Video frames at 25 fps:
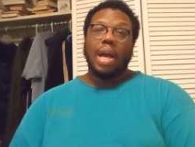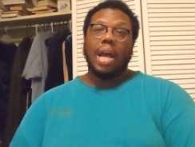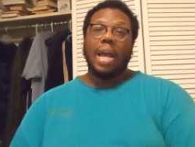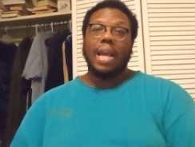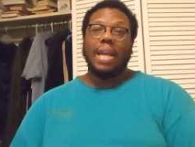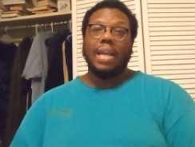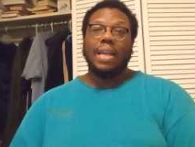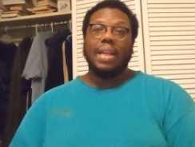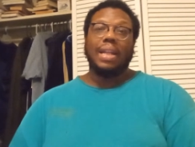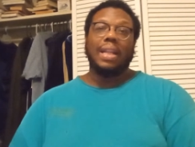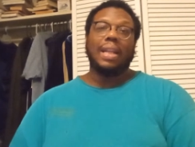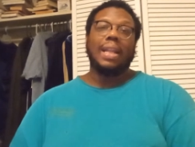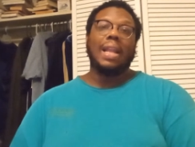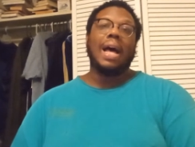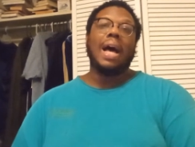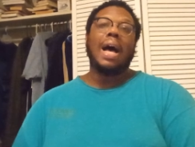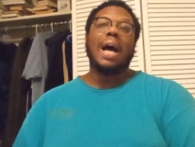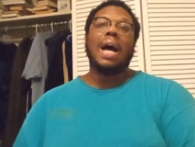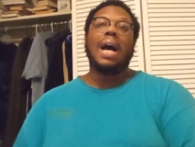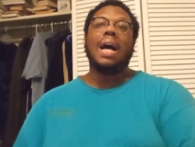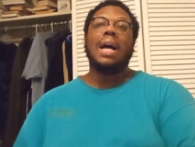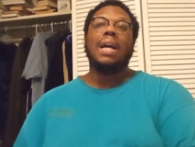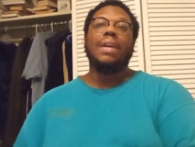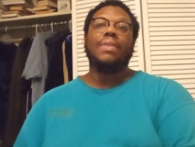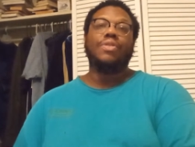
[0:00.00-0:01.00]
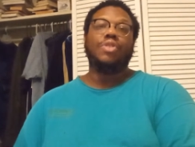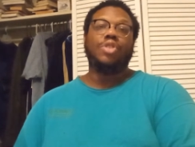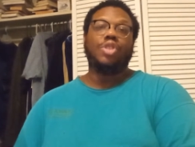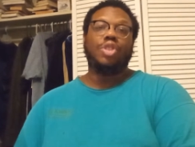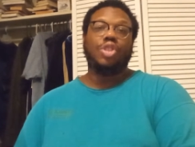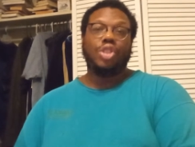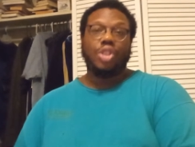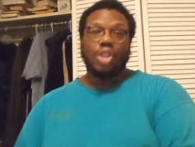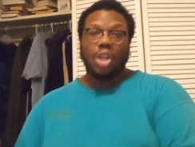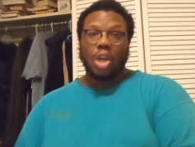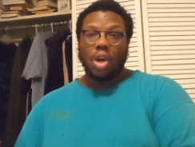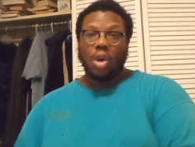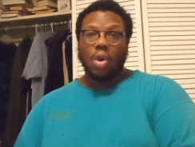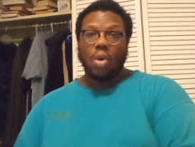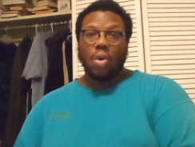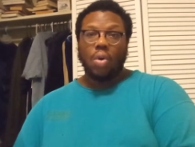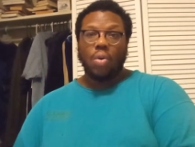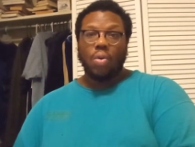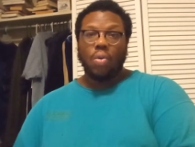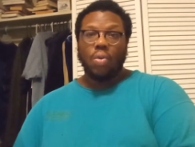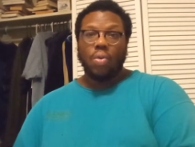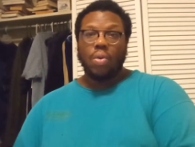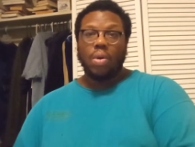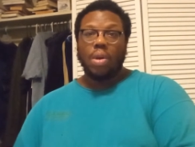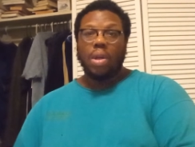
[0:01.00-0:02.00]
a live
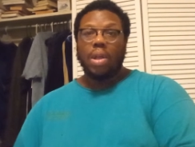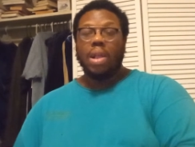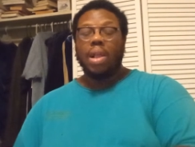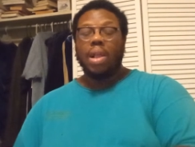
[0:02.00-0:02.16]
show